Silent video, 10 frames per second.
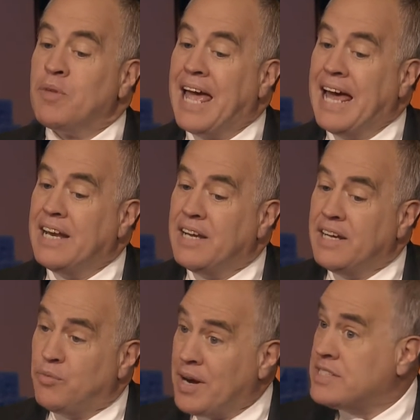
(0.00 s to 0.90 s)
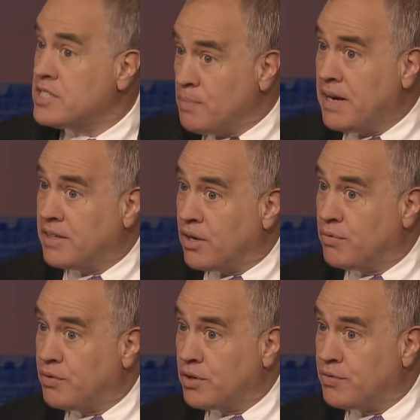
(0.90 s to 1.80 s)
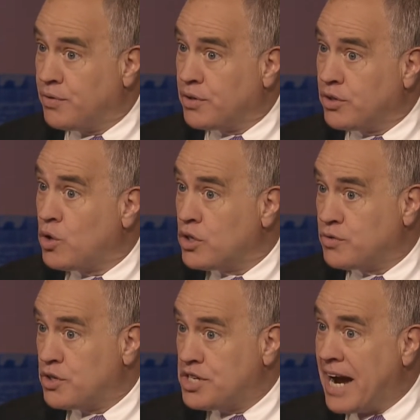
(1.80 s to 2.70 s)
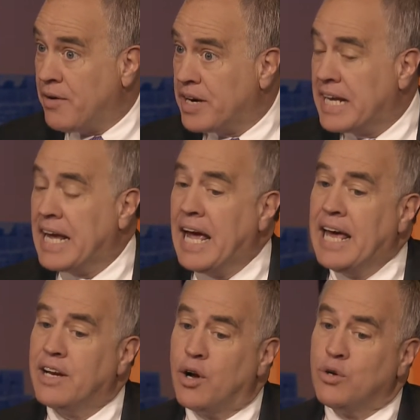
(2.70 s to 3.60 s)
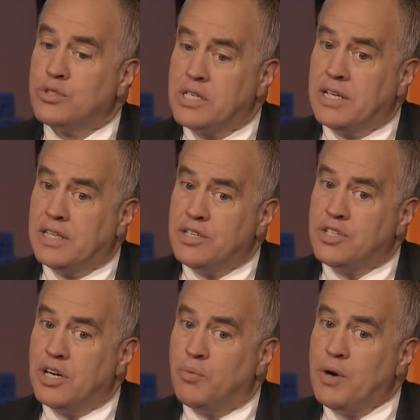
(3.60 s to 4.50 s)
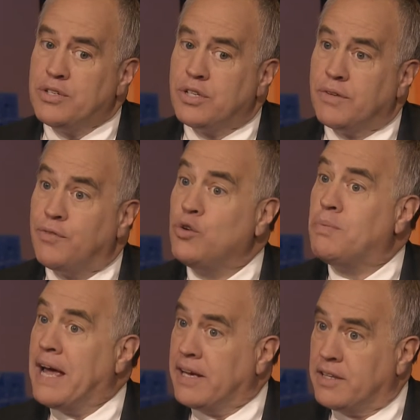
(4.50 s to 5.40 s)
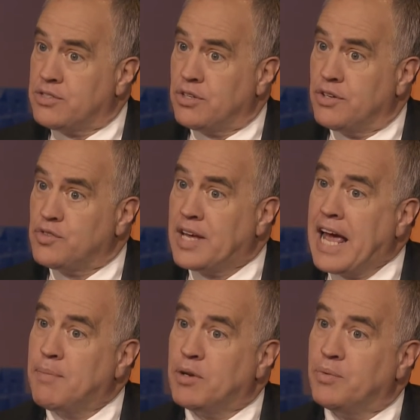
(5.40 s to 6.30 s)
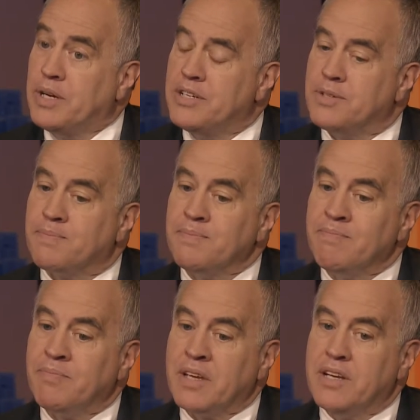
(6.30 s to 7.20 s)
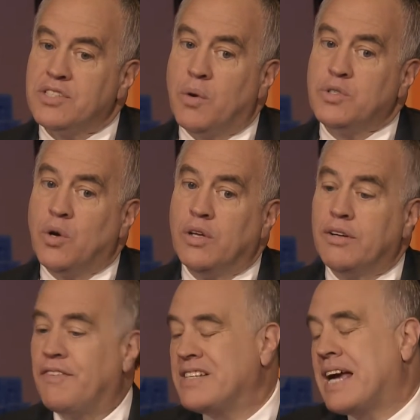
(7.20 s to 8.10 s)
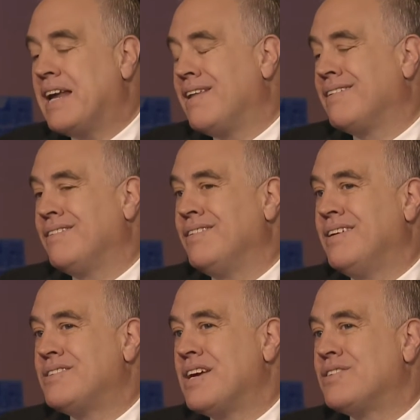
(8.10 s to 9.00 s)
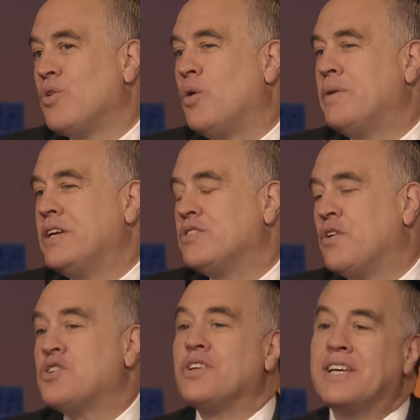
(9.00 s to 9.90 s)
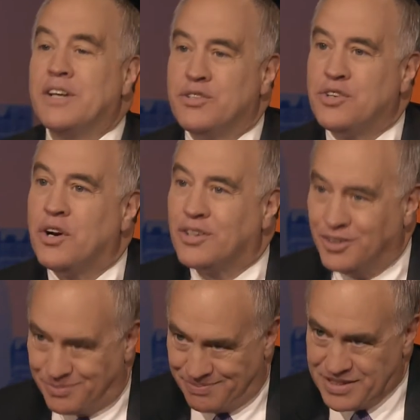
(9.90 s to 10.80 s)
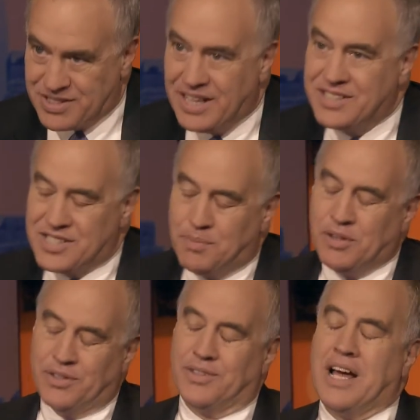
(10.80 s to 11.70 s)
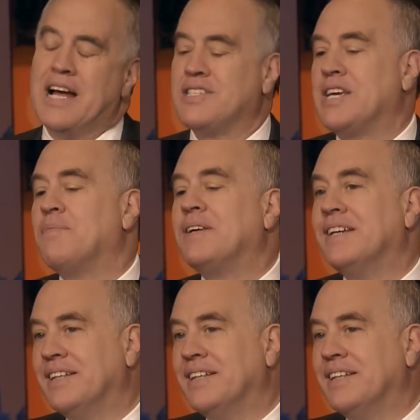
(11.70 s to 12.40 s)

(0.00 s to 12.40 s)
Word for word: and it raises money, though, for, for a good cause, for charity. Right. And it goes, uh, this year it went to the food bank that serves the capital region. So it's all a good fight. It's kind of like it's, it's Albany's version of the inner, circle. circle. right? It's similar concept. Right, and, and,